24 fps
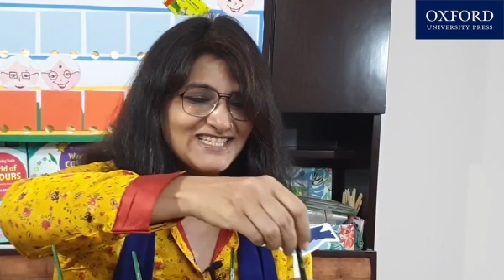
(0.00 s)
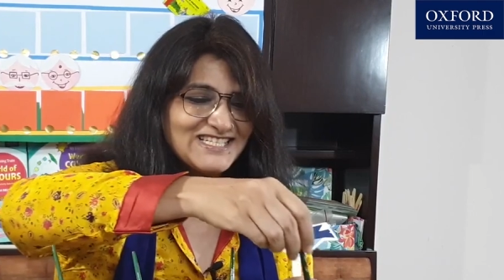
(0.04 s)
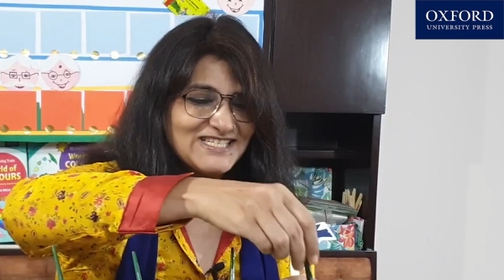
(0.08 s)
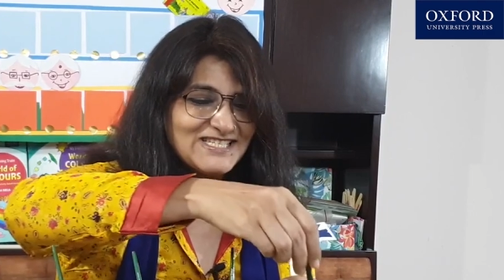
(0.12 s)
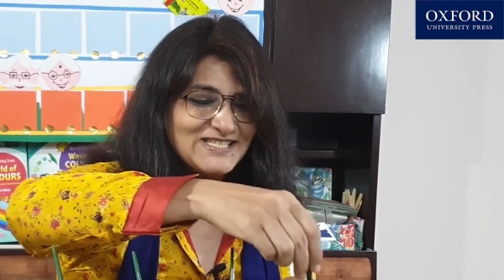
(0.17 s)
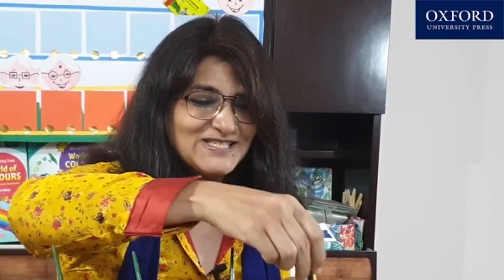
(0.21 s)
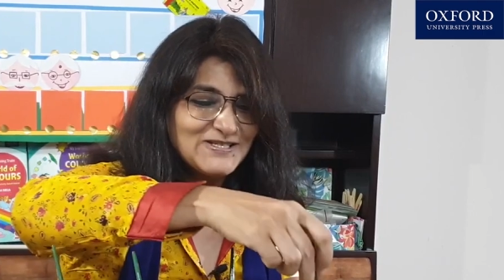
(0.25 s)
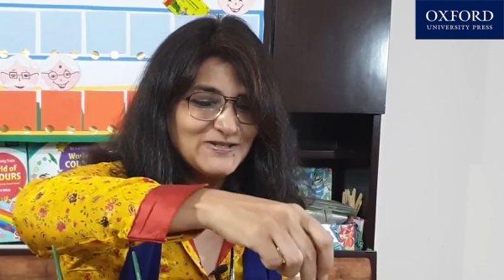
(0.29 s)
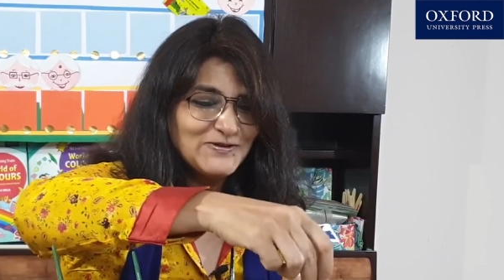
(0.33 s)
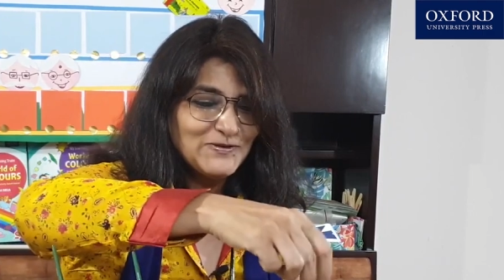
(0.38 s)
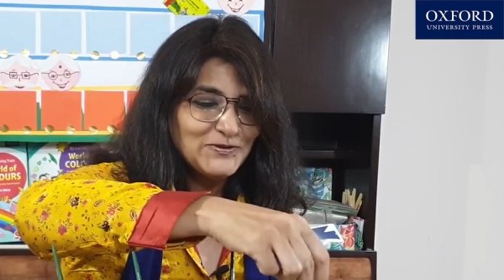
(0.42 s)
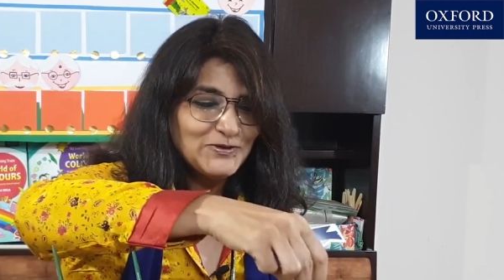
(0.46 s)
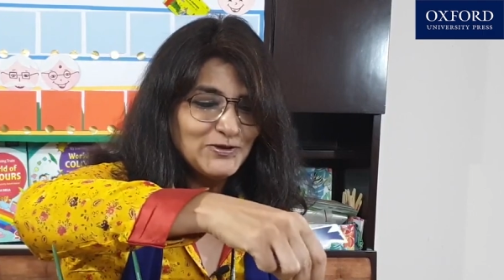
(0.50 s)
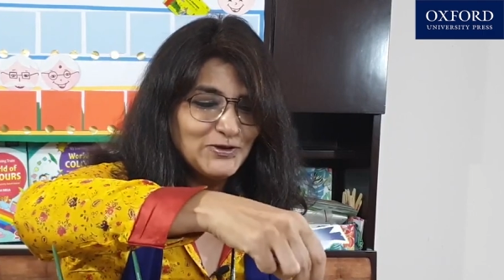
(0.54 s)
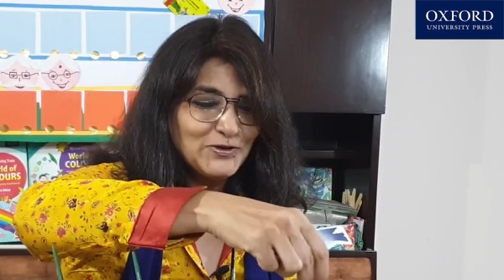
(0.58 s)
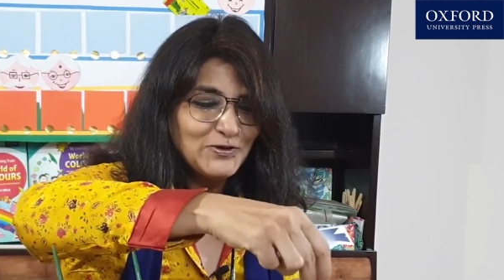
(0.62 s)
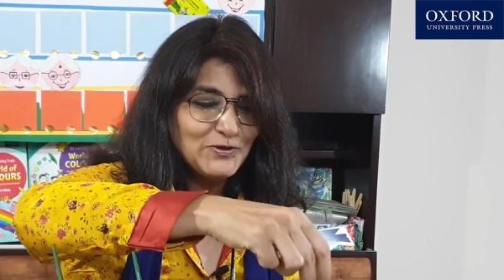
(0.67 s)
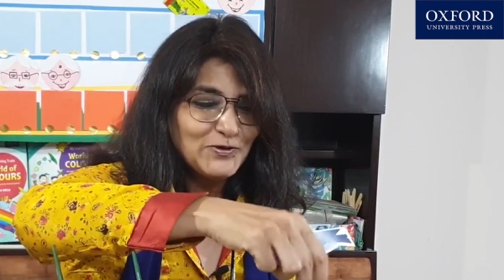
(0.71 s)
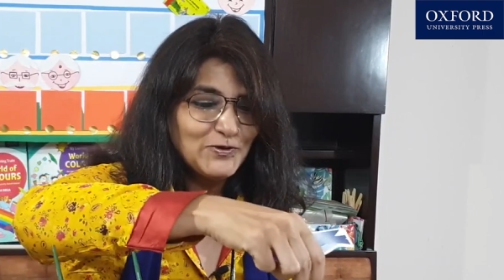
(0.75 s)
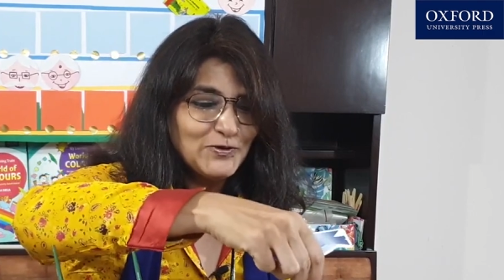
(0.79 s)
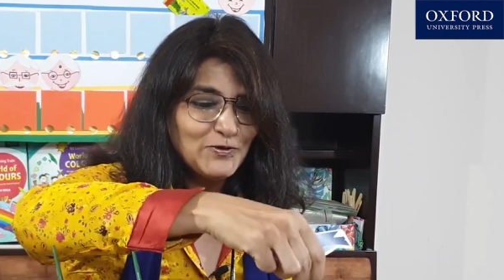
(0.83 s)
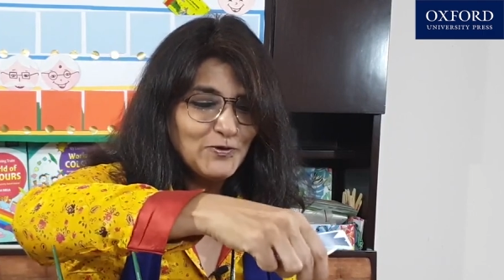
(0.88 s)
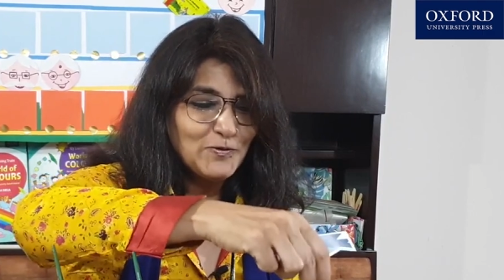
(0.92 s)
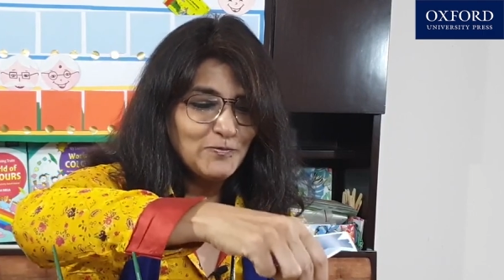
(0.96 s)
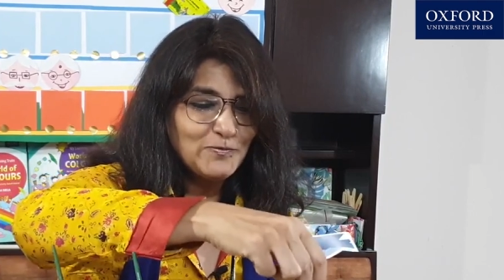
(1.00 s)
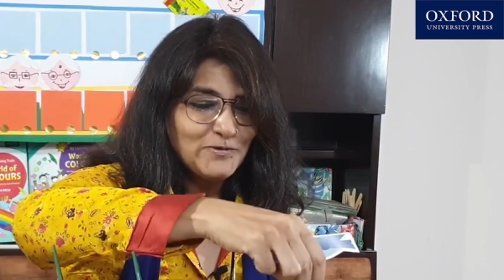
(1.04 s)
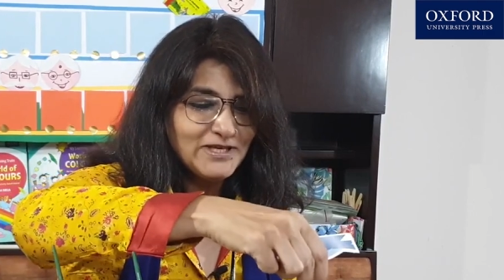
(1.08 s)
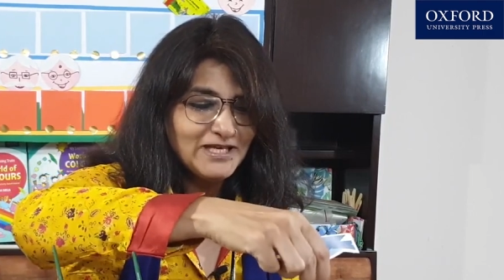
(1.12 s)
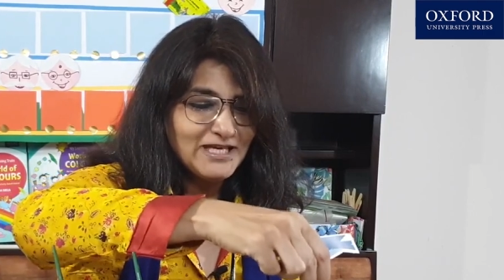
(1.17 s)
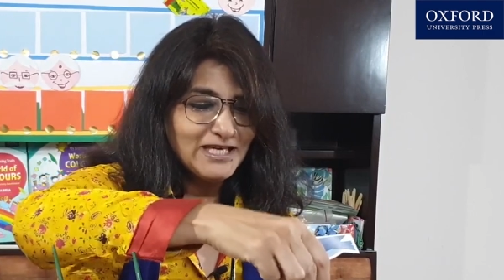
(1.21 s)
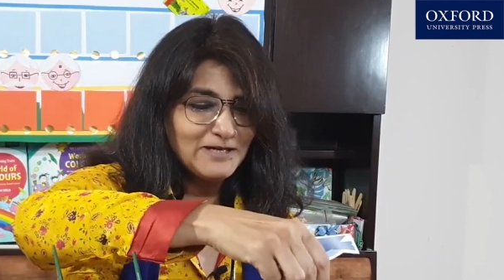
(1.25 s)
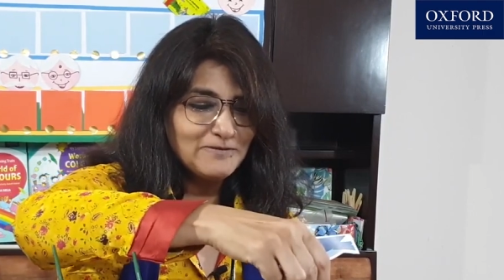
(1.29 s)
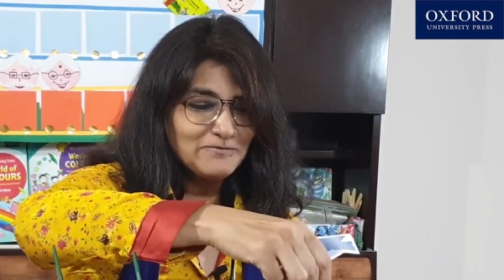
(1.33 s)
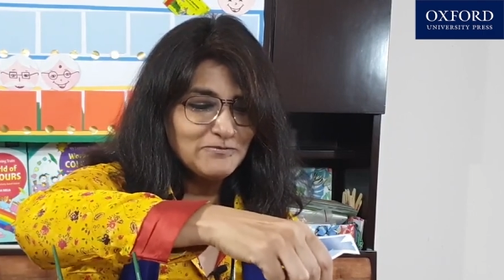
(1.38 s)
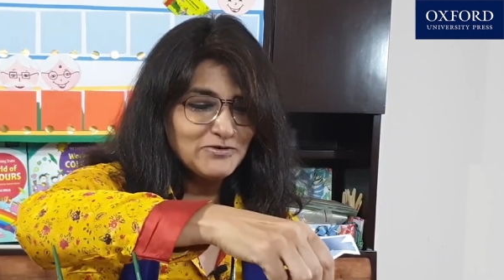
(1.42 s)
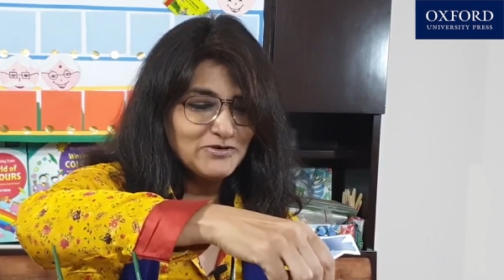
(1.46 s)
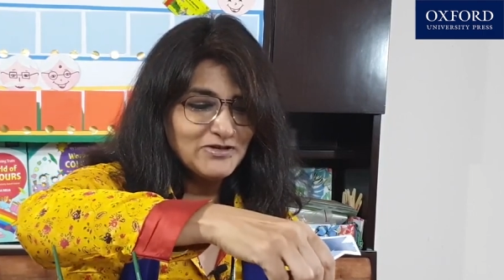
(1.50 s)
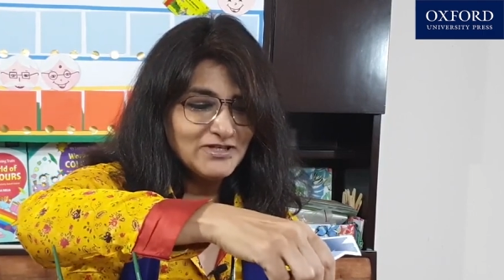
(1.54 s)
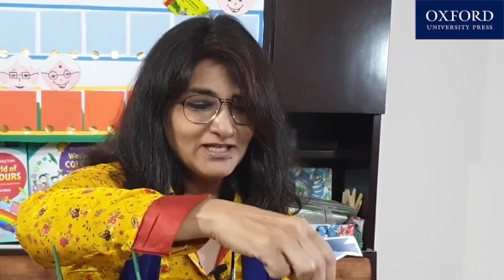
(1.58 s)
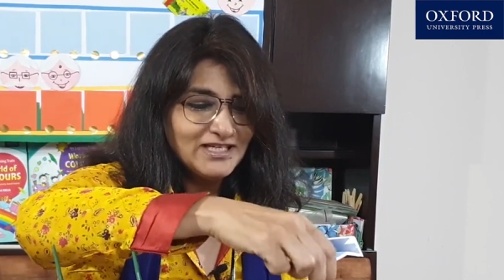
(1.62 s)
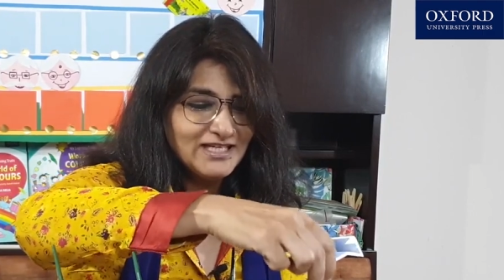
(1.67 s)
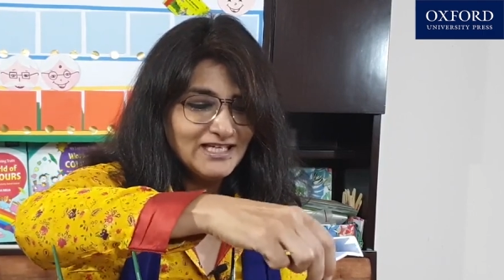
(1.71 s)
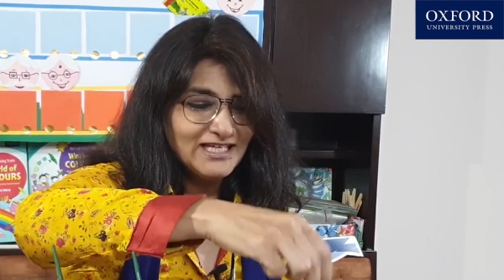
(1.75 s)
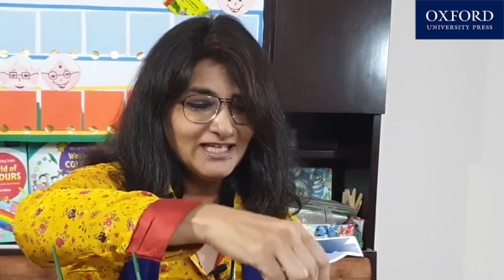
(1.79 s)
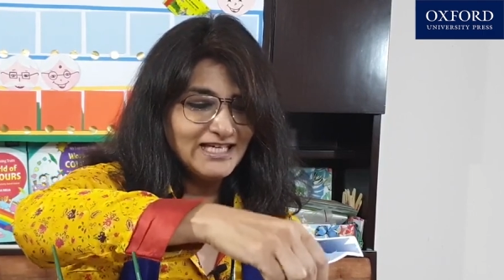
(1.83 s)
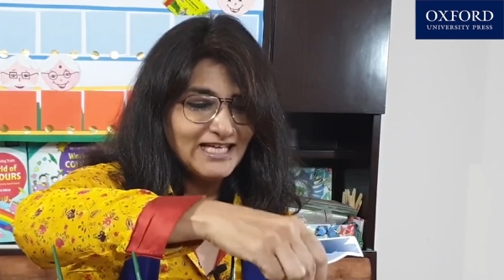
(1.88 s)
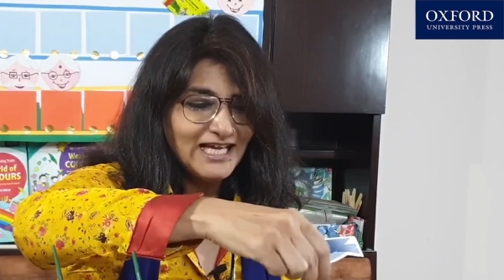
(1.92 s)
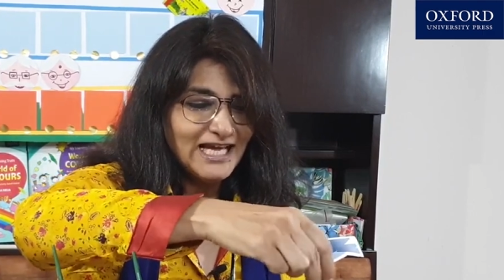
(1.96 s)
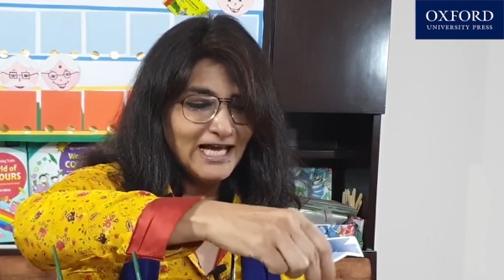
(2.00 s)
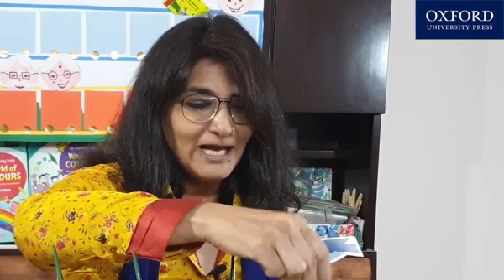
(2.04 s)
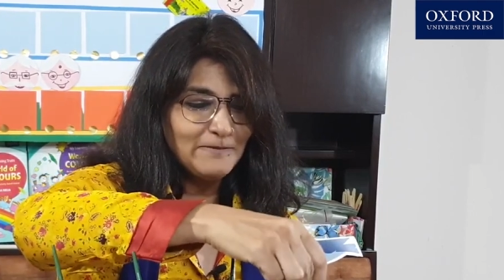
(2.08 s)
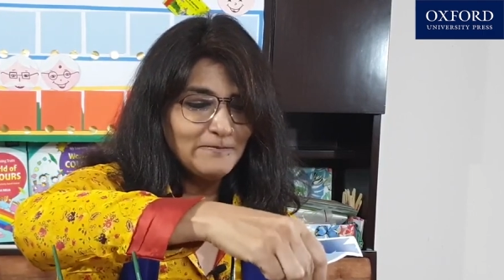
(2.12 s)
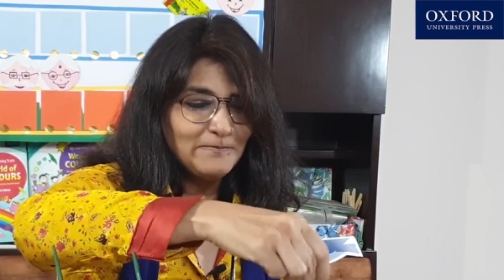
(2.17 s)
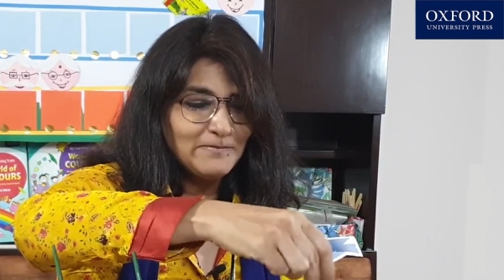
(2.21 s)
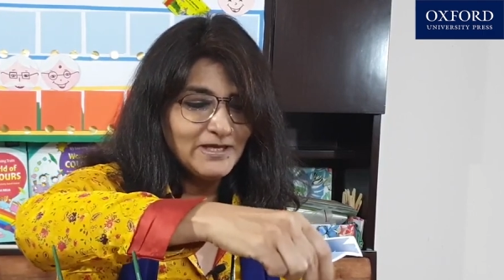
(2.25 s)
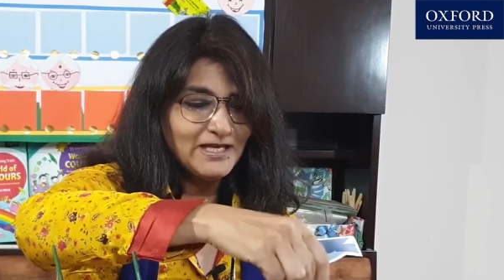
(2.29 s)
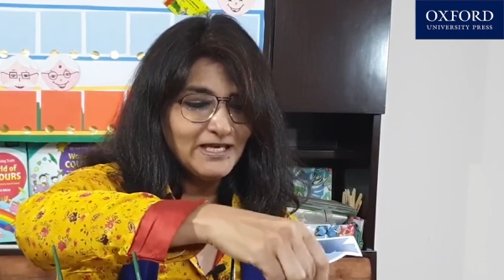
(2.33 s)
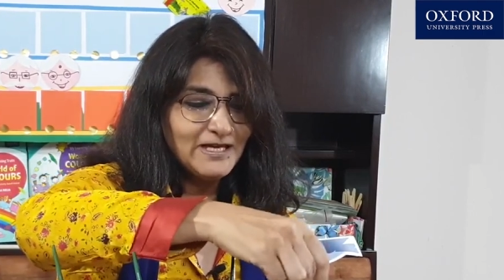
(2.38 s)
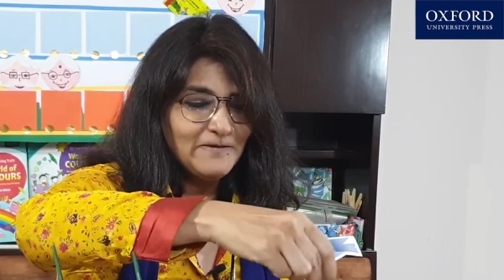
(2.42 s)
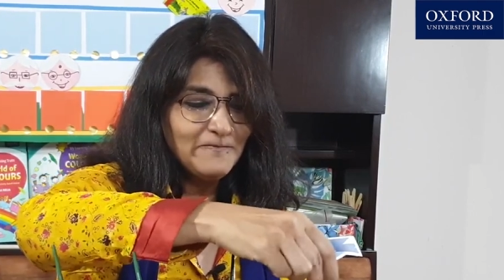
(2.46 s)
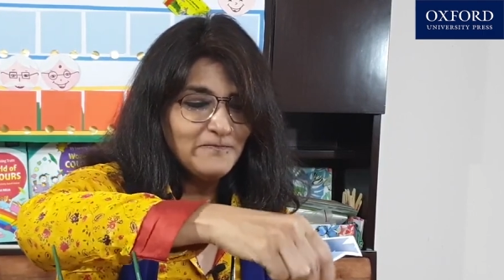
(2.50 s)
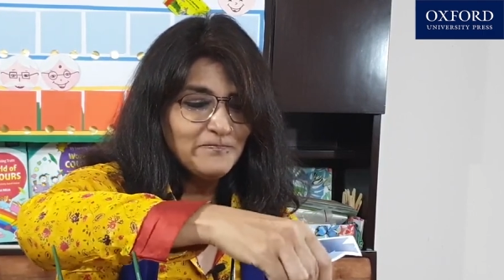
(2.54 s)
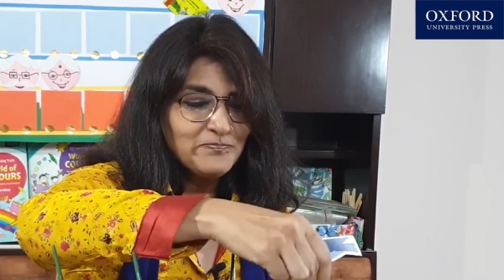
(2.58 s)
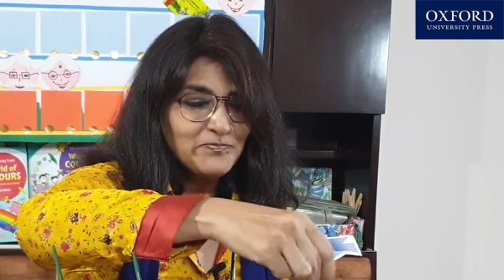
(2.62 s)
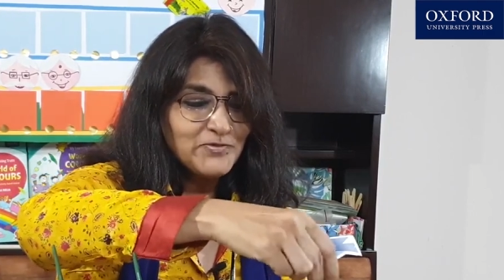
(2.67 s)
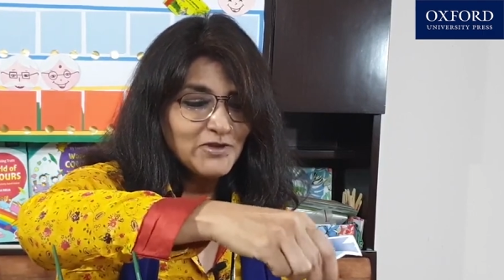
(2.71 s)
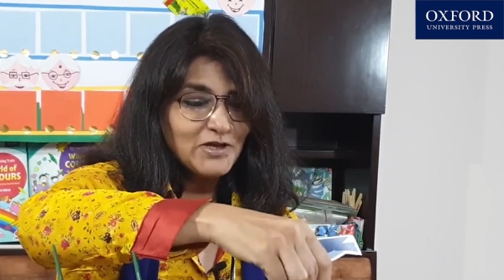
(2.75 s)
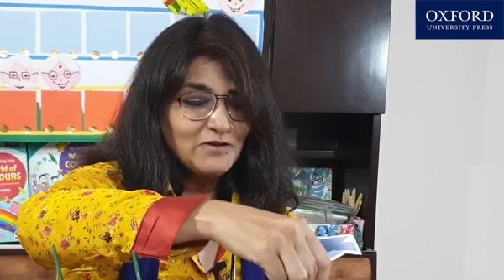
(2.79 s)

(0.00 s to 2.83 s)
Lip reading: So the crow became really happy